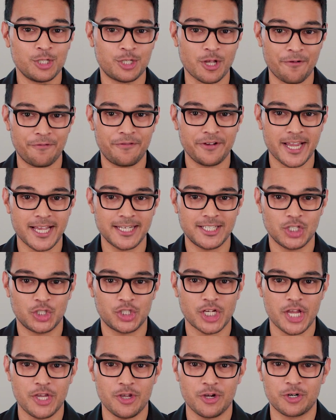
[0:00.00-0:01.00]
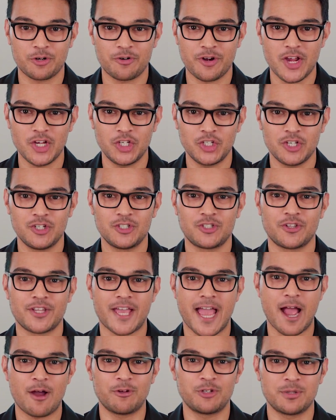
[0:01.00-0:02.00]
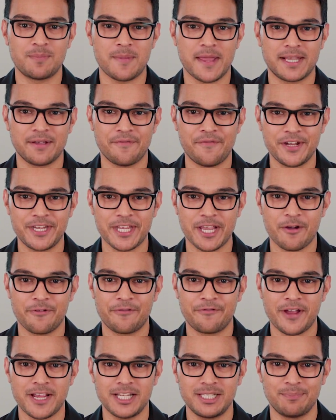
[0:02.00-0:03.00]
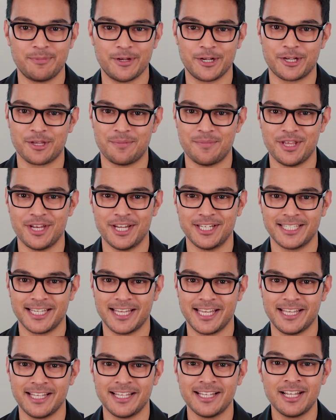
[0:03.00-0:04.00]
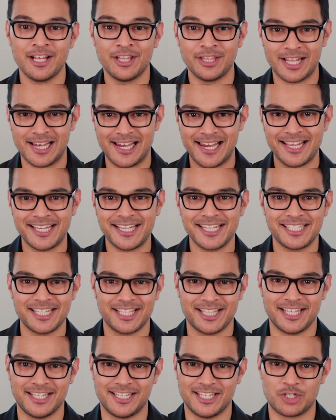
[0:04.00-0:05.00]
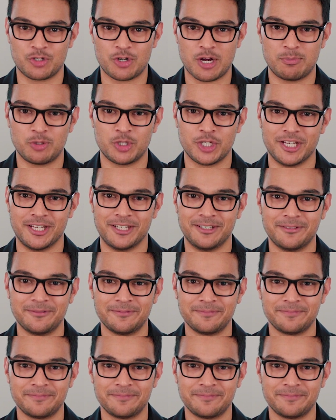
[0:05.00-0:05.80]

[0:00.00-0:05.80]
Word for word: Don't forget to share your creations on the How to Make a Video Facebook community. The link is in the description.